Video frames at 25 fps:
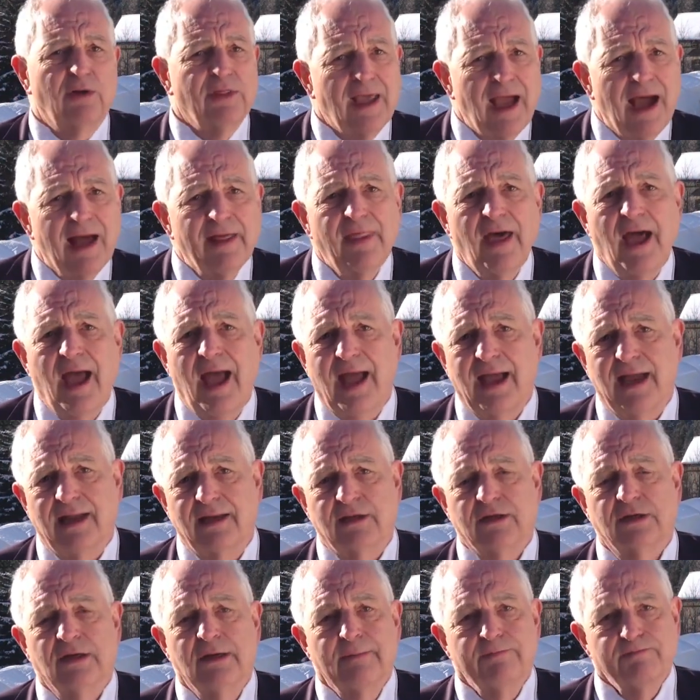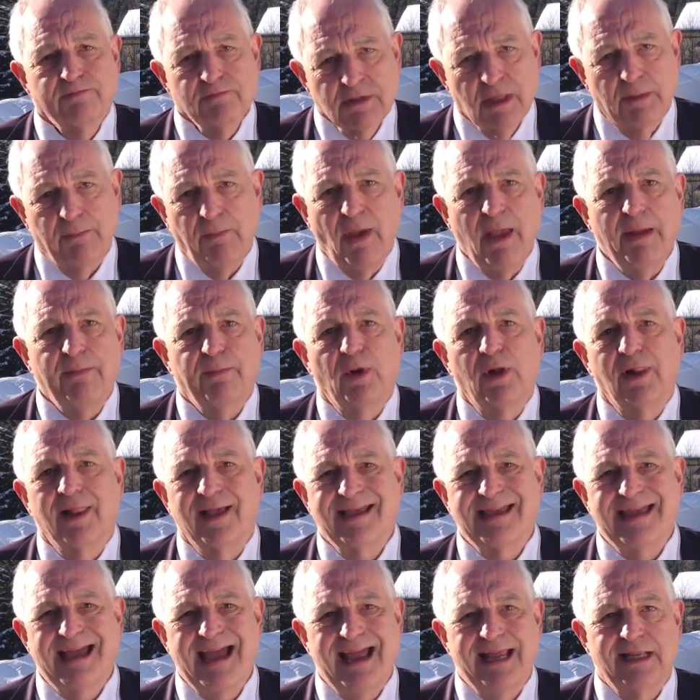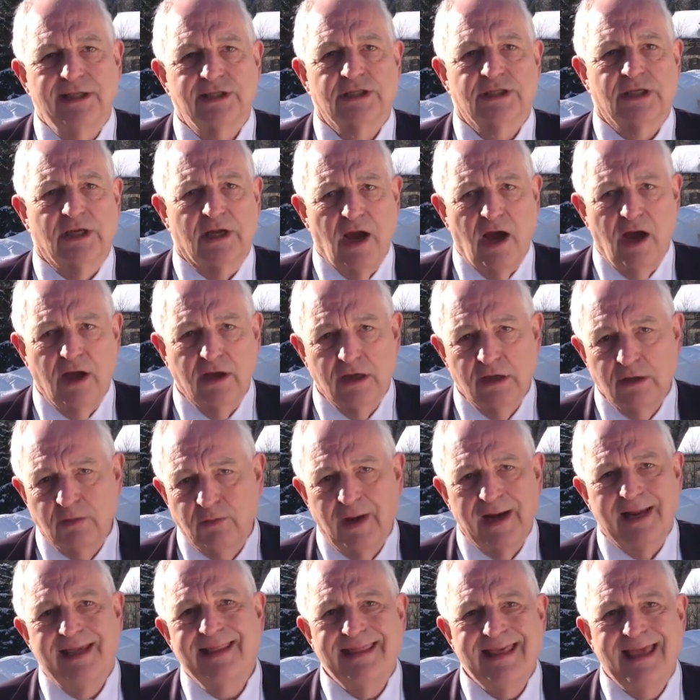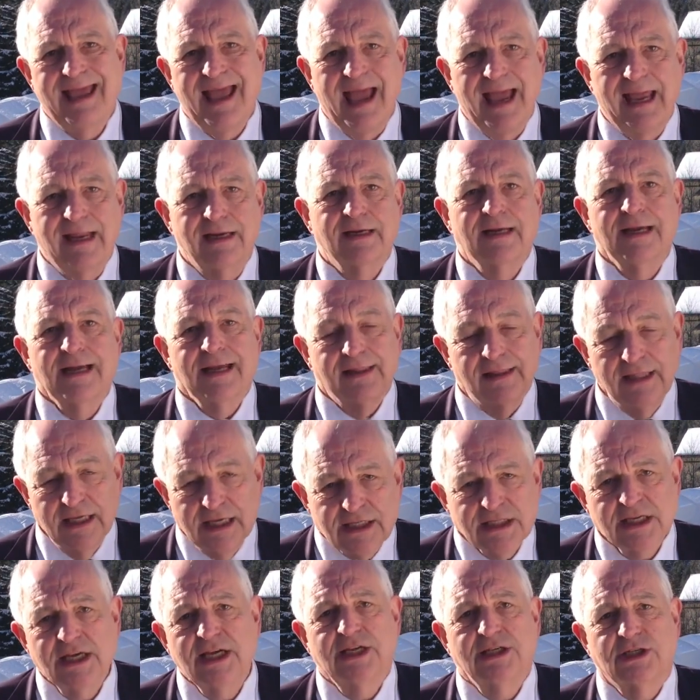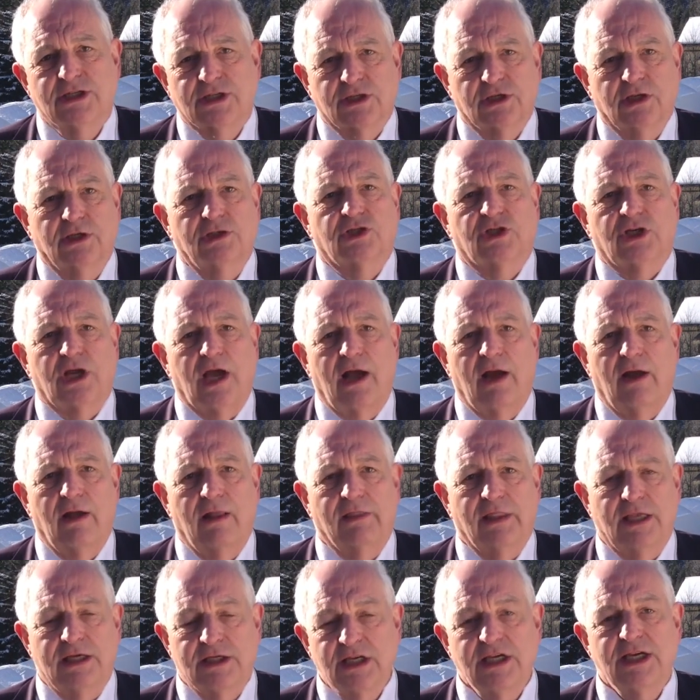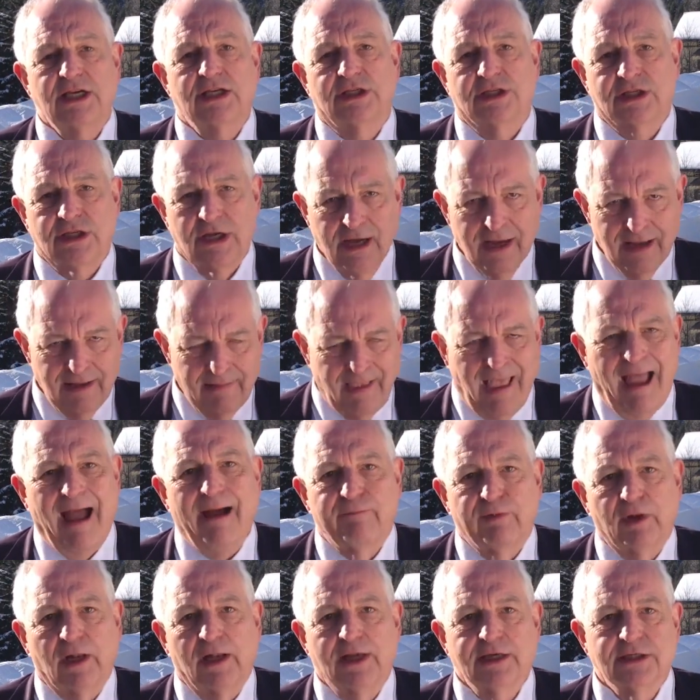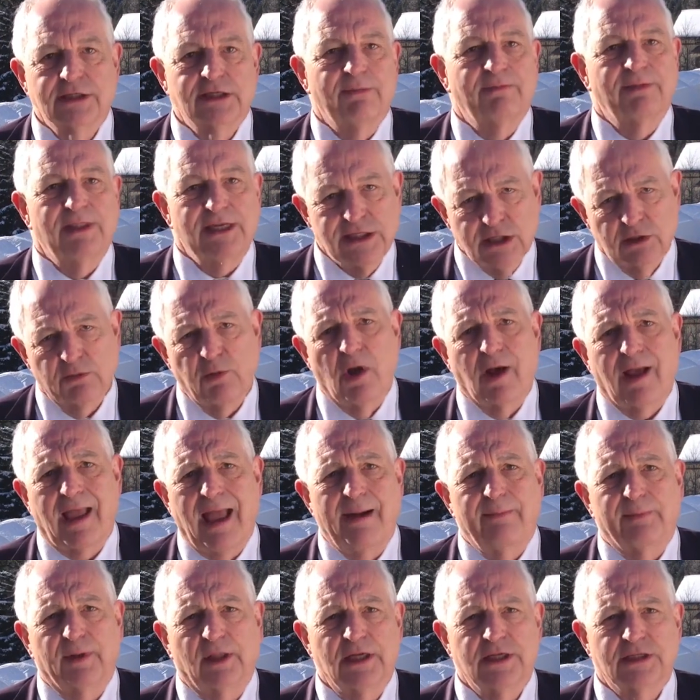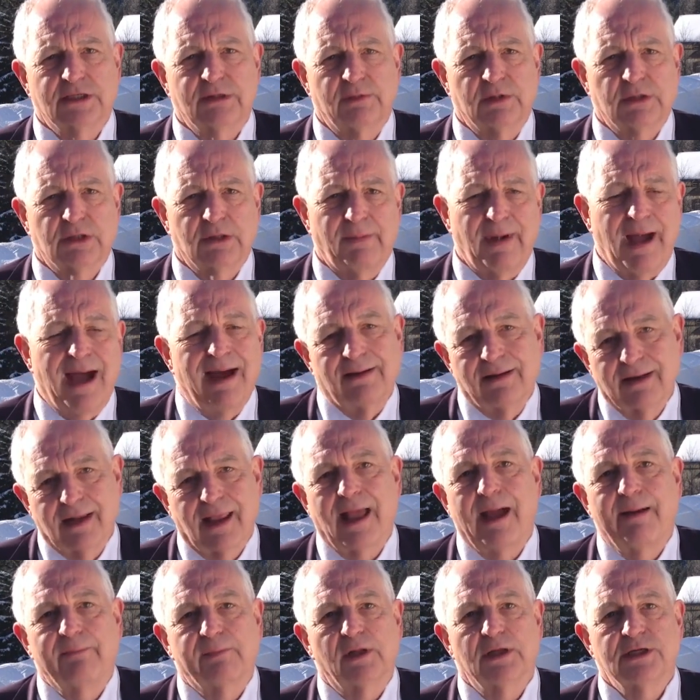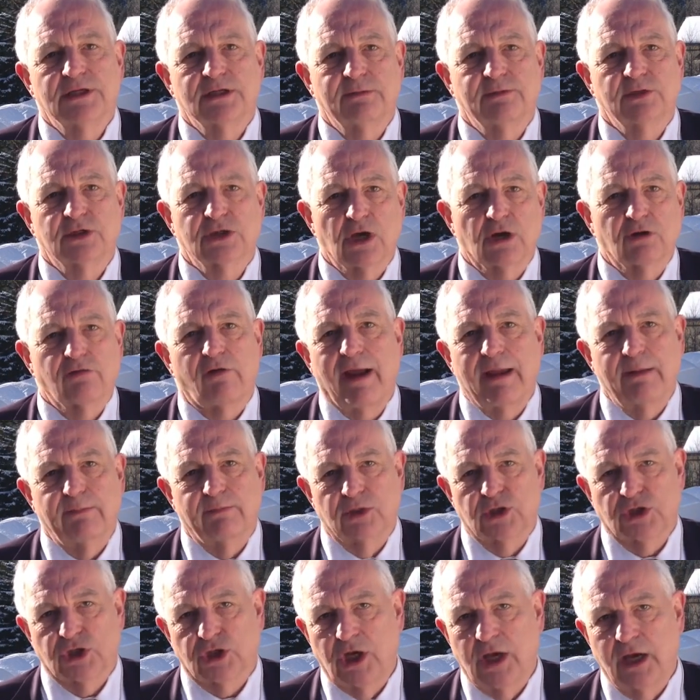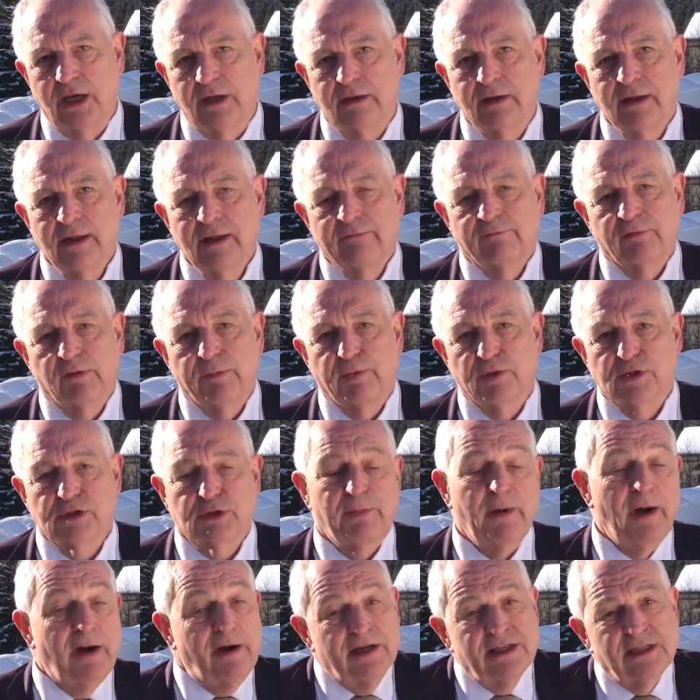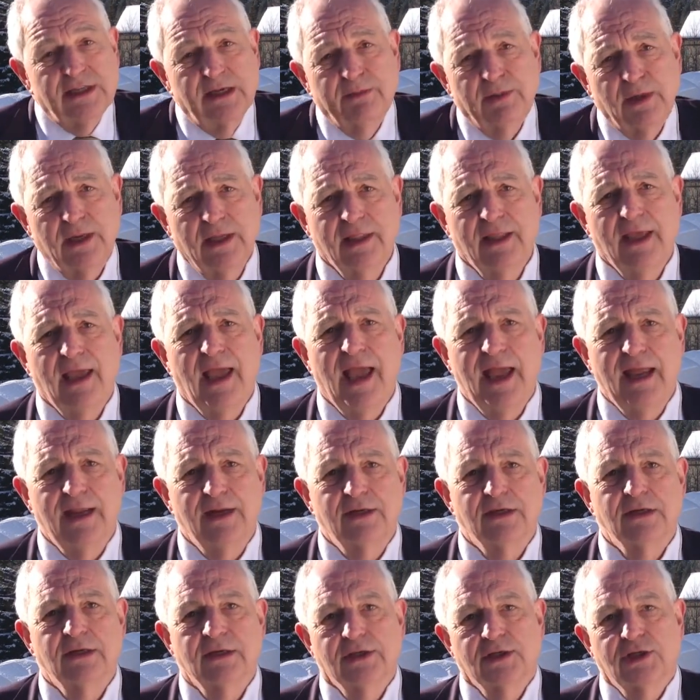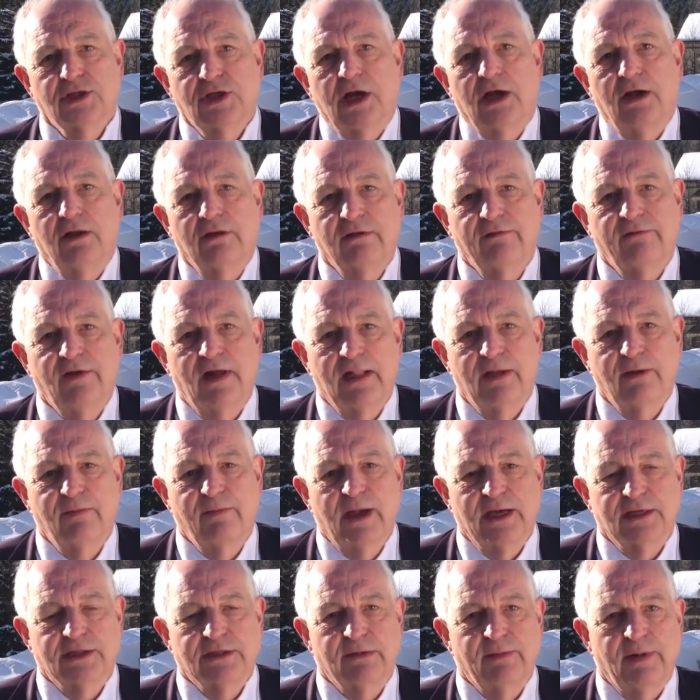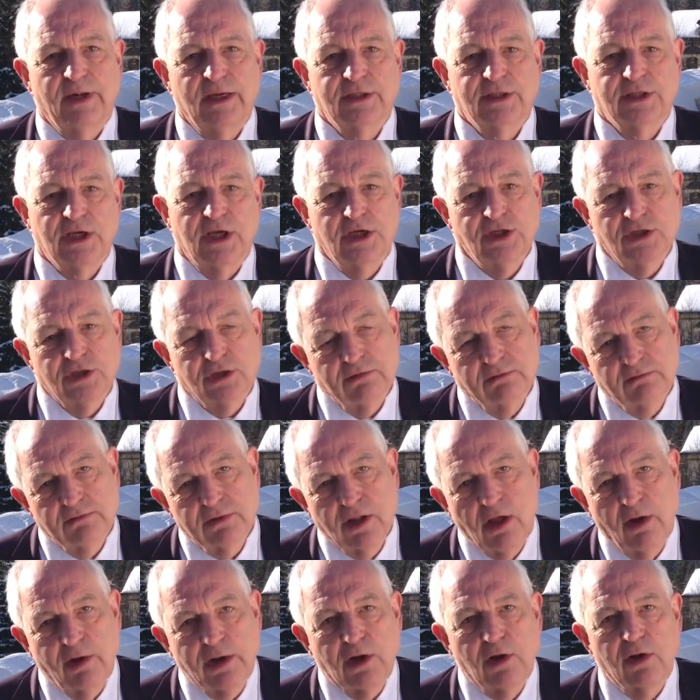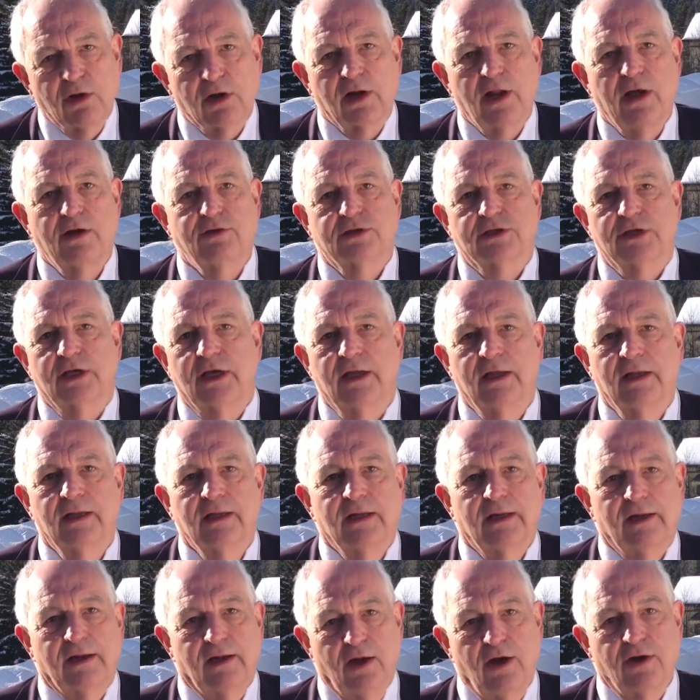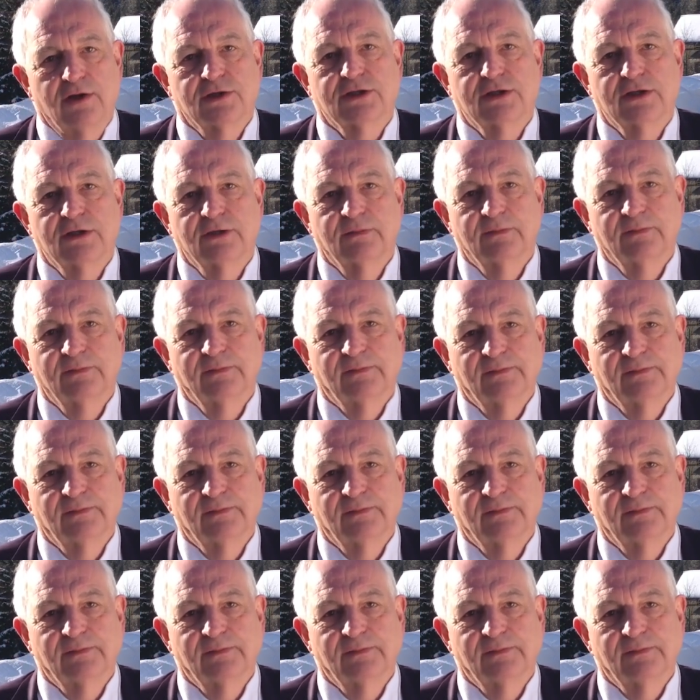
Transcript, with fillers: On the other hand, the people against had argued, well, in the end, this is shout, this is capitalism. This is what capitalism is about, and capitalism is the great machine for prosperity. But in the end, shareholder value maximization, though it got closer, lost.